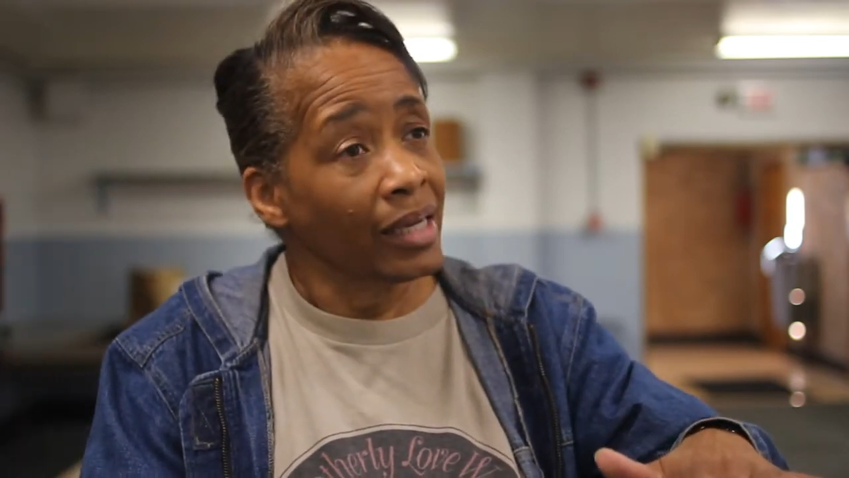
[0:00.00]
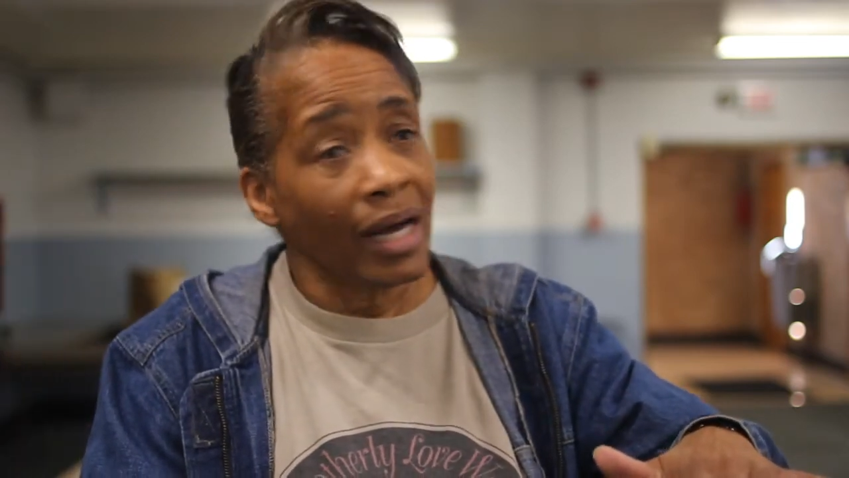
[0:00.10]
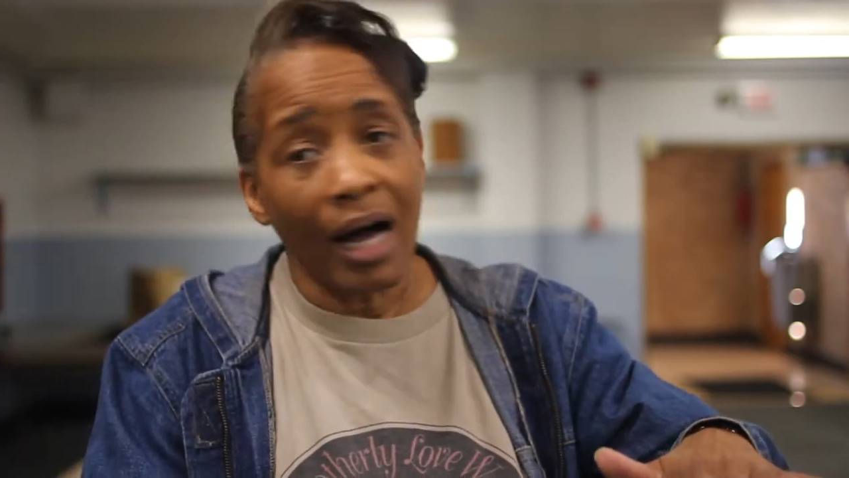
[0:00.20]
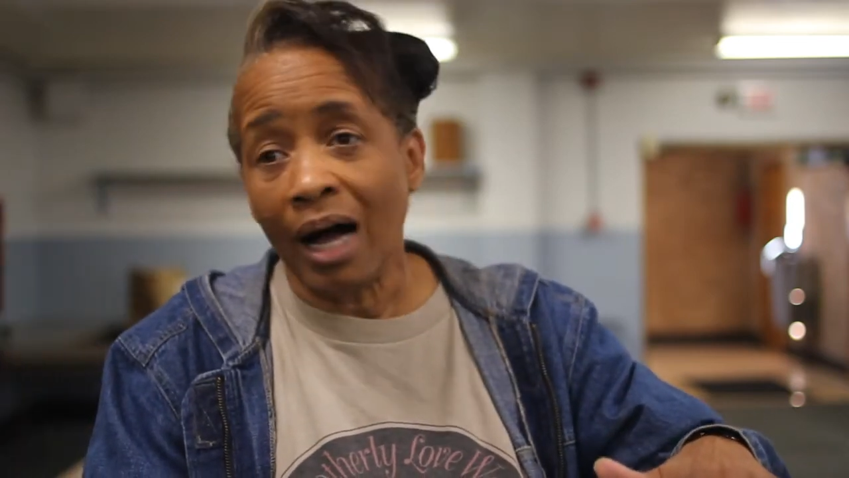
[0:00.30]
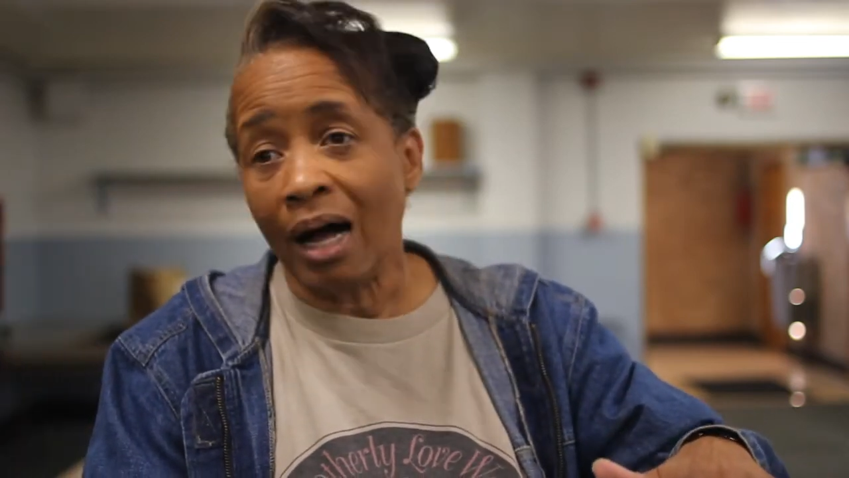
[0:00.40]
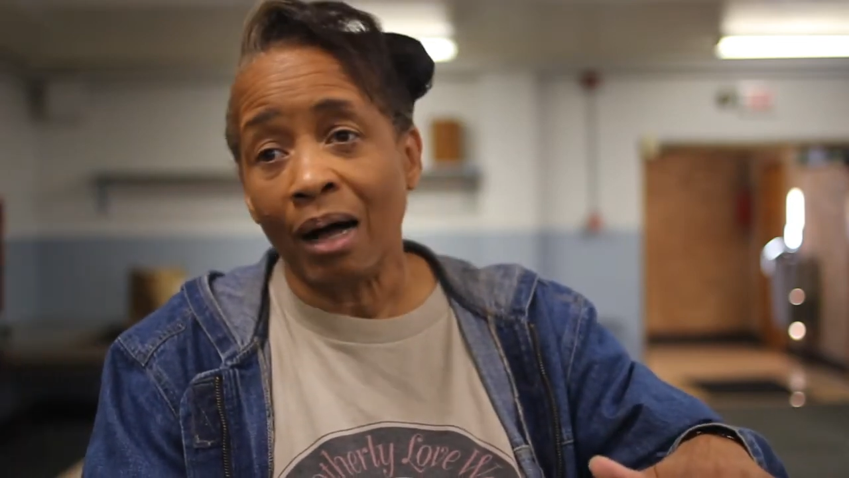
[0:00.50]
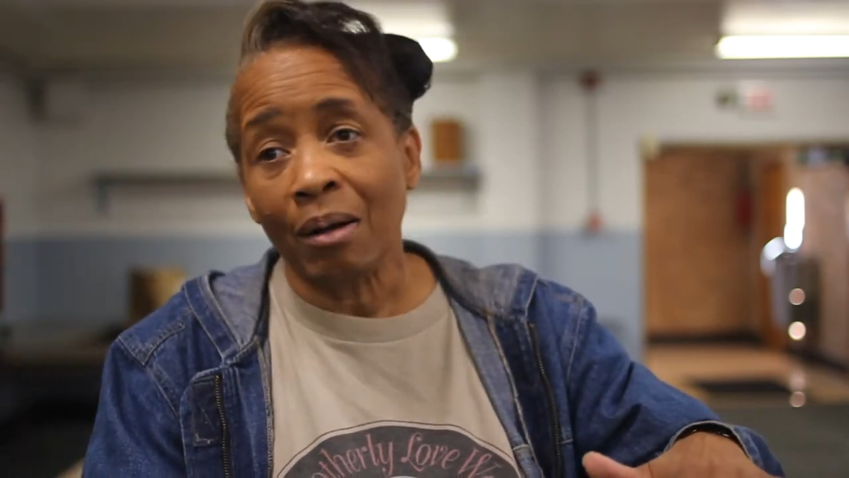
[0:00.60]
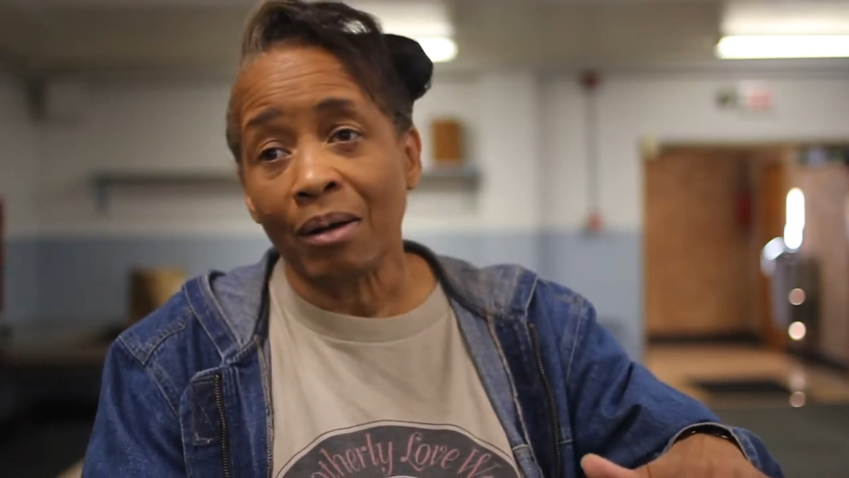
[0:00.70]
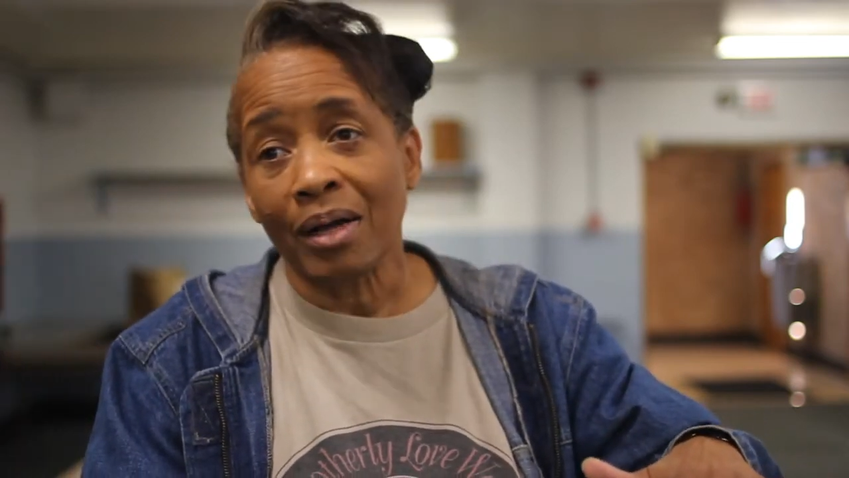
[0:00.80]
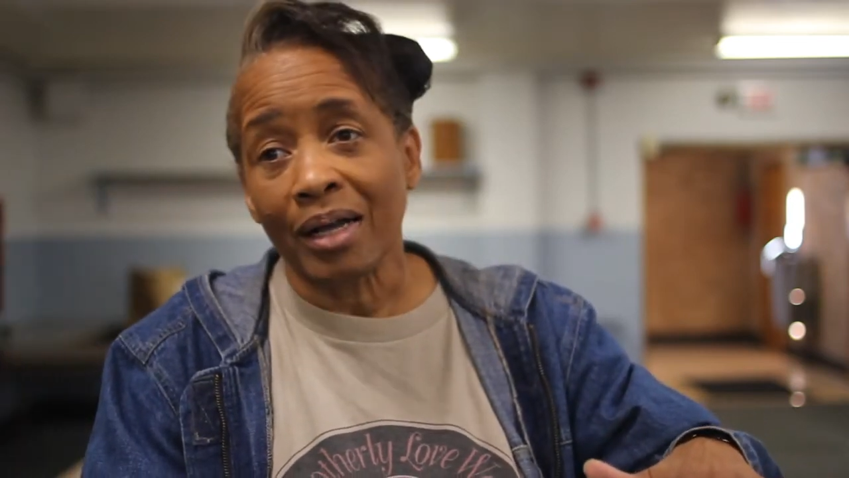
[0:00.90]

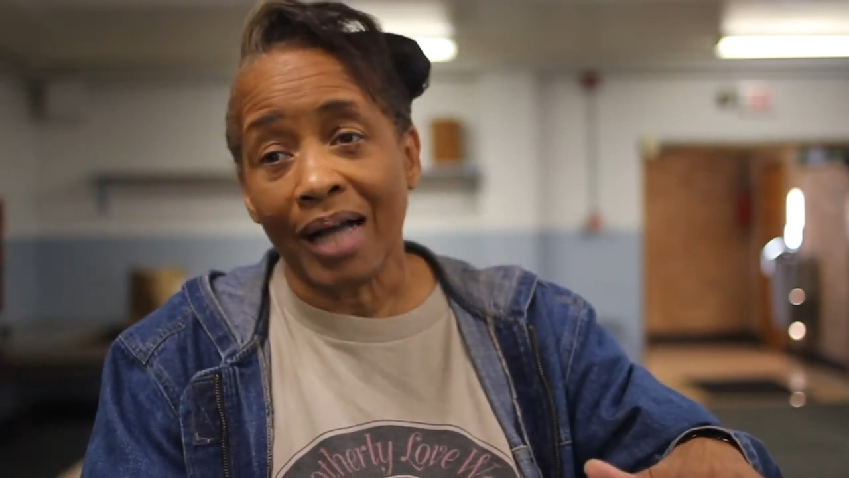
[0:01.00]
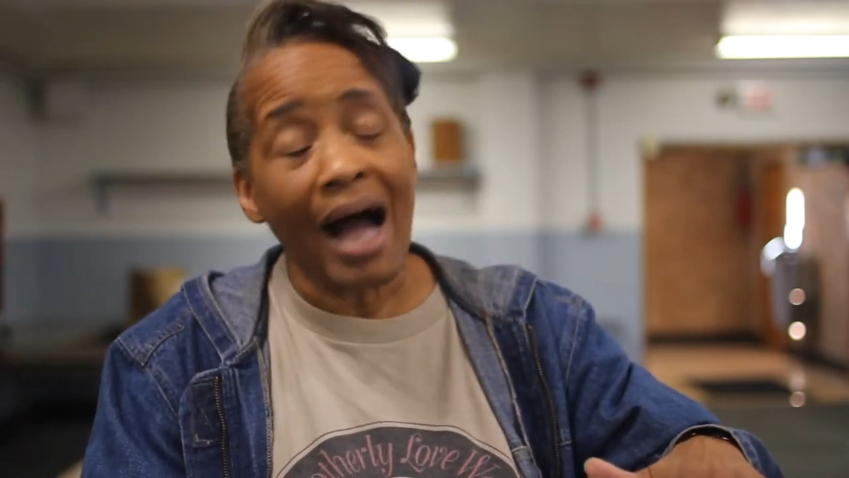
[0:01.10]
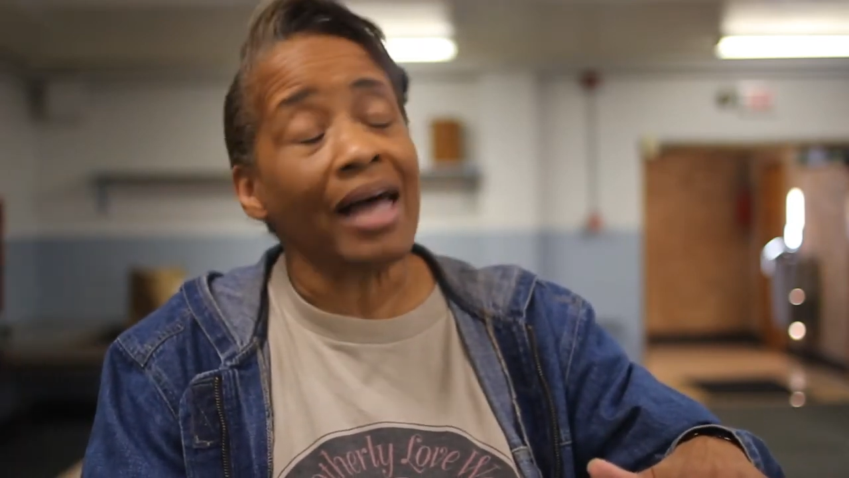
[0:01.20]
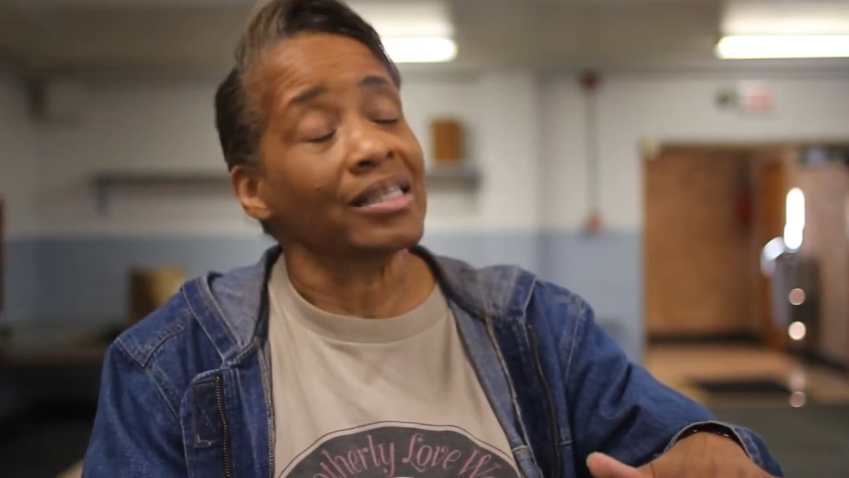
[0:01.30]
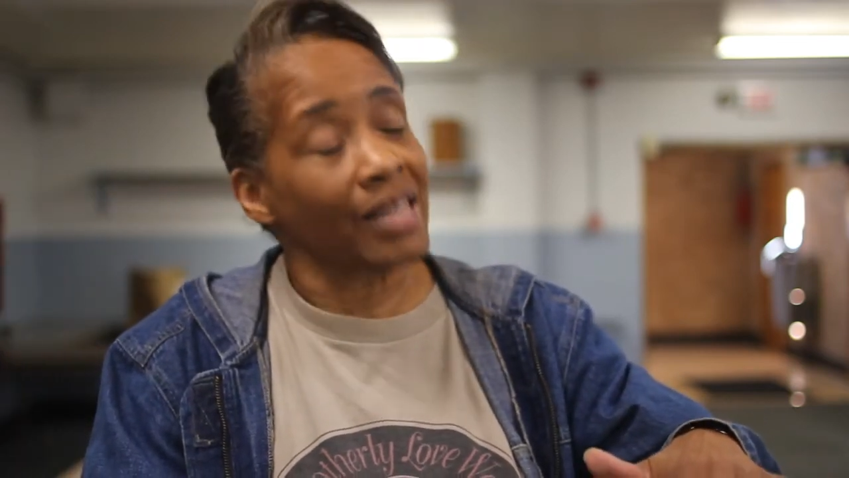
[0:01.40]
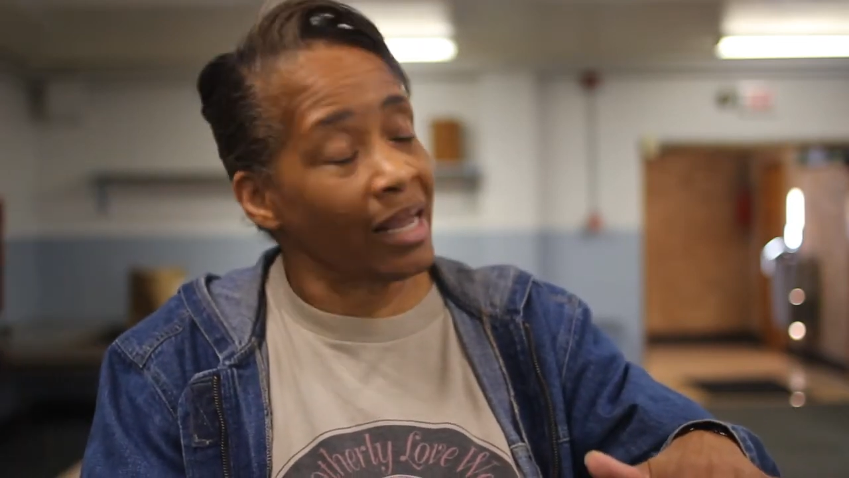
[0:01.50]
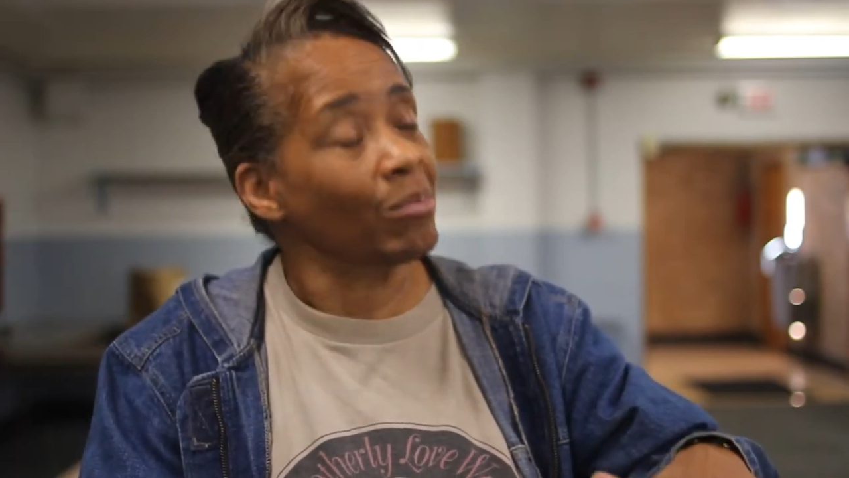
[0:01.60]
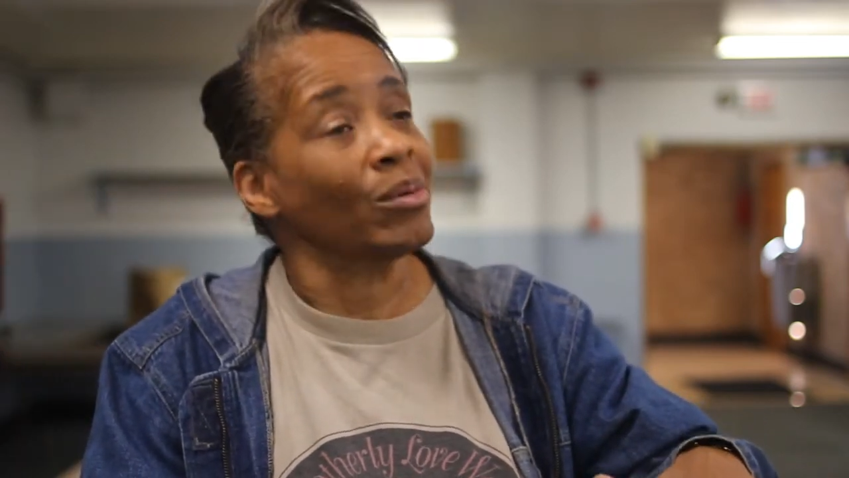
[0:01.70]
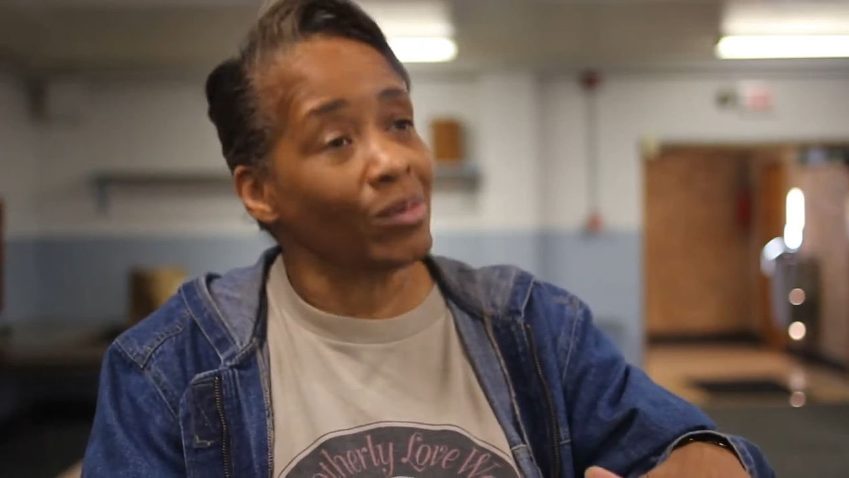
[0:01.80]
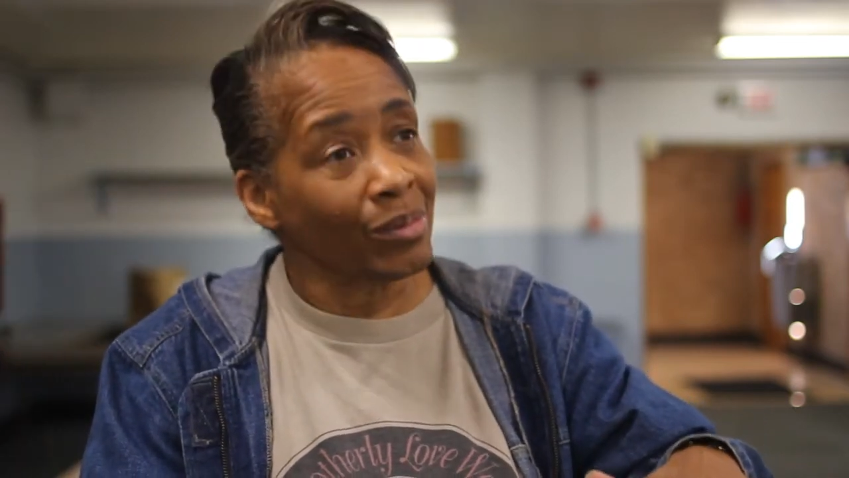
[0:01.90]
uh, God is able.